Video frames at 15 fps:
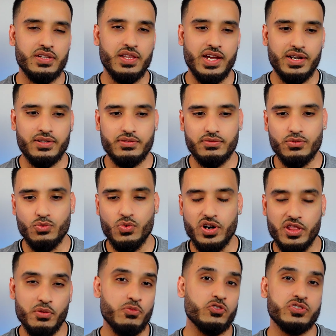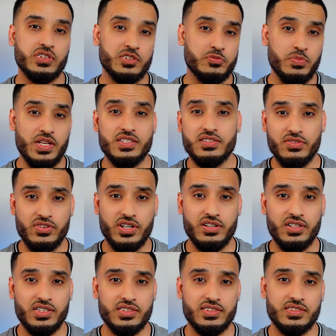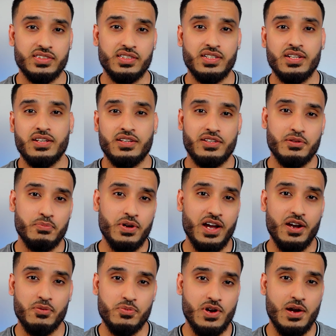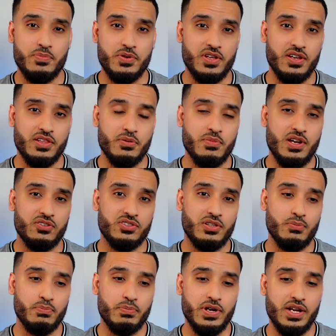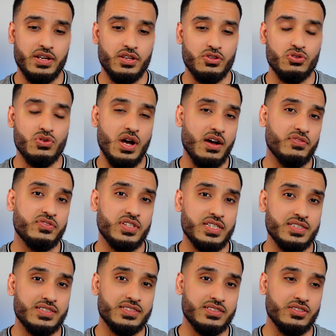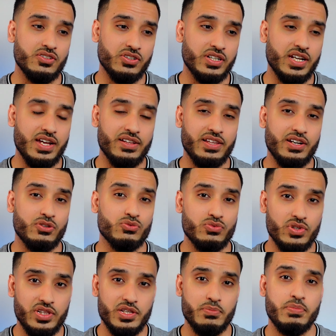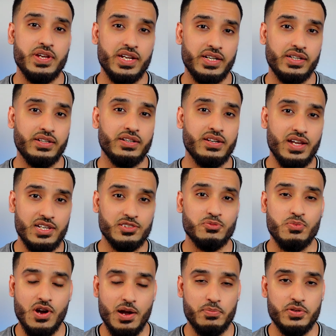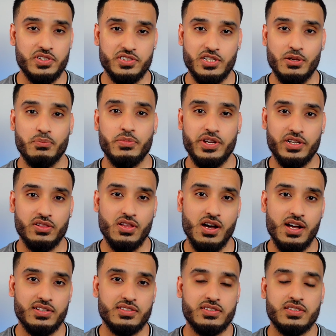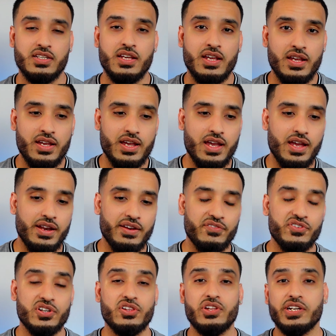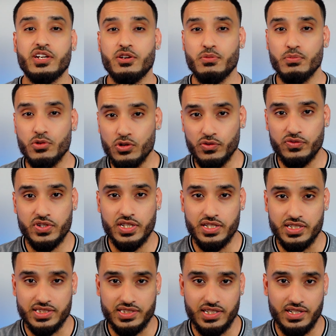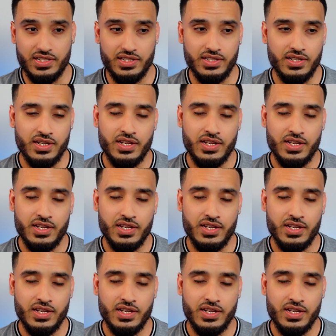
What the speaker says: like one of the most expensive areas to buy a property on the mountain, but you often still get like really big, nice properties on big lots. And if you're looking to move to the city,